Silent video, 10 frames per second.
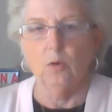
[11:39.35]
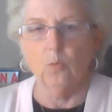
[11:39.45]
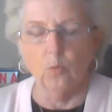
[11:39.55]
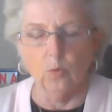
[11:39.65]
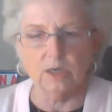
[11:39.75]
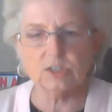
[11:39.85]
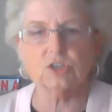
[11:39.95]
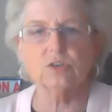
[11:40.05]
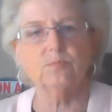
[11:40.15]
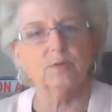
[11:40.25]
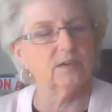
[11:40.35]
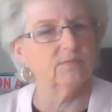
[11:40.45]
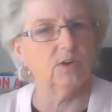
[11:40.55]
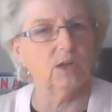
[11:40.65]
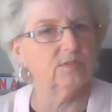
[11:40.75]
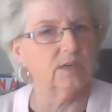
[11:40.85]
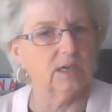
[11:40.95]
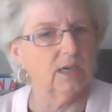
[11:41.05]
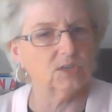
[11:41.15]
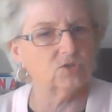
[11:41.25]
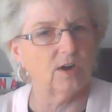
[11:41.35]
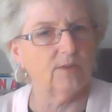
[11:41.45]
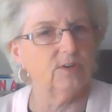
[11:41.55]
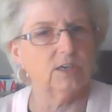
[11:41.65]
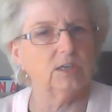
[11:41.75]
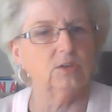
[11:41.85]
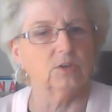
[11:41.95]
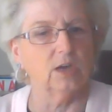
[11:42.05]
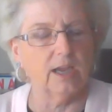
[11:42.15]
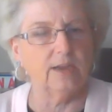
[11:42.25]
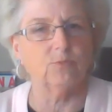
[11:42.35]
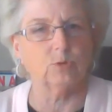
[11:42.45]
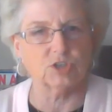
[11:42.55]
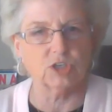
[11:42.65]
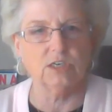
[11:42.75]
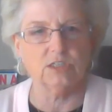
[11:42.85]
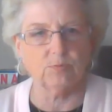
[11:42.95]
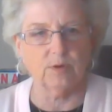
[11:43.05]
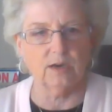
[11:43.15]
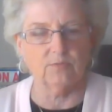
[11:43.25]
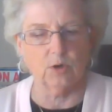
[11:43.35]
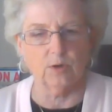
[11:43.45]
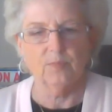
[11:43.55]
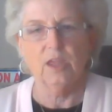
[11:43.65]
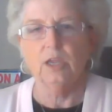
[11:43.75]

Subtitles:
Once you've been involved in gang trafficking, your life will change forever.